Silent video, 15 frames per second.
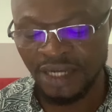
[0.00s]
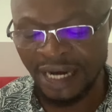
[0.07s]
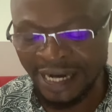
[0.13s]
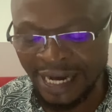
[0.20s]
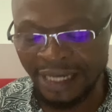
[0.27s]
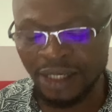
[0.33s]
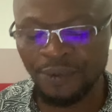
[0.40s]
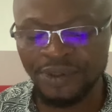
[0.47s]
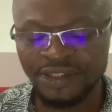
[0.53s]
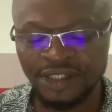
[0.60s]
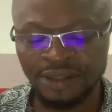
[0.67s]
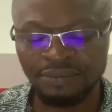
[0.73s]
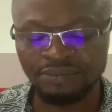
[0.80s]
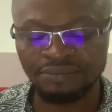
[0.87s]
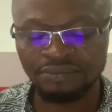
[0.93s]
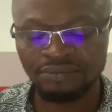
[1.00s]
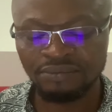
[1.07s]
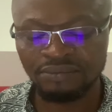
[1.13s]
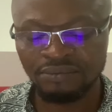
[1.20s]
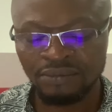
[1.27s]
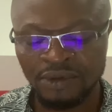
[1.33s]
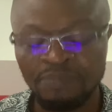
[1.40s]
I agree with him.
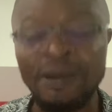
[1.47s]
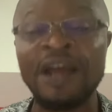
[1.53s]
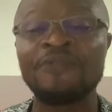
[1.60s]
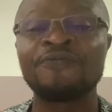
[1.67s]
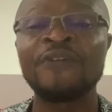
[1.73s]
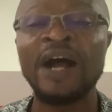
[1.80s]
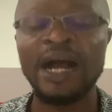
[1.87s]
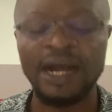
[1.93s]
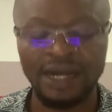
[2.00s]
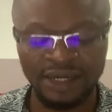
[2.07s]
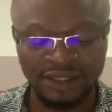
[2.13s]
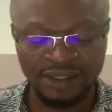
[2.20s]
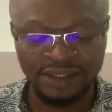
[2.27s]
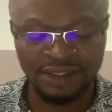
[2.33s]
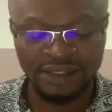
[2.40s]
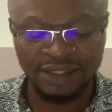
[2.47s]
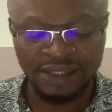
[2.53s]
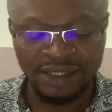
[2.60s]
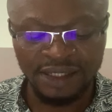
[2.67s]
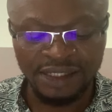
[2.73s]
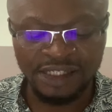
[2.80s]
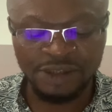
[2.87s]
By far,
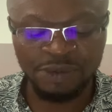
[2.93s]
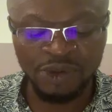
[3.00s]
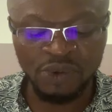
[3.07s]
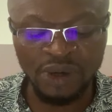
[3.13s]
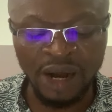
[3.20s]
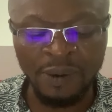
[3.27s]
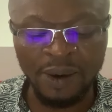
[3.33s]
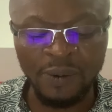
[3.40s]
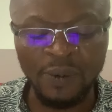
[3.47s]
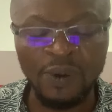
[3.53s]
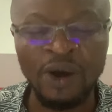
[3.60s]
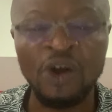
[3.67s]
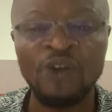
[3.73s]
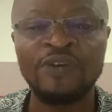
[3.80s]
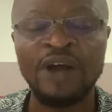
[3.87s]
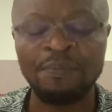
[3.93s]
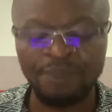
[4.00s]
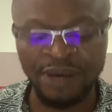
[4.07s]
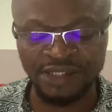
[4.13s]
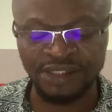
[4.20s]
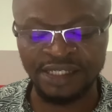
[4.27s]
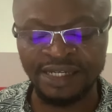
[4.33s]
he's been one of our
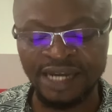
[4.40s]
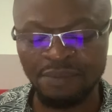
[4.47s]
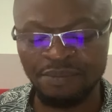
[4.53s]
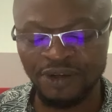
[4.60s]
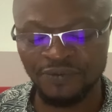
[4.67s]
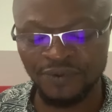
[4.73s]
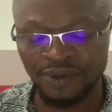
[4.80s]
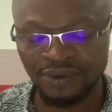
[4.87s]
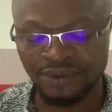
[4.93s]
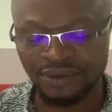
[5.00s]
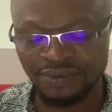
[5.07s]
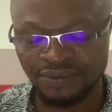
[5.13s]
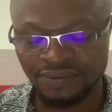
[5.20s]
best in that midfield.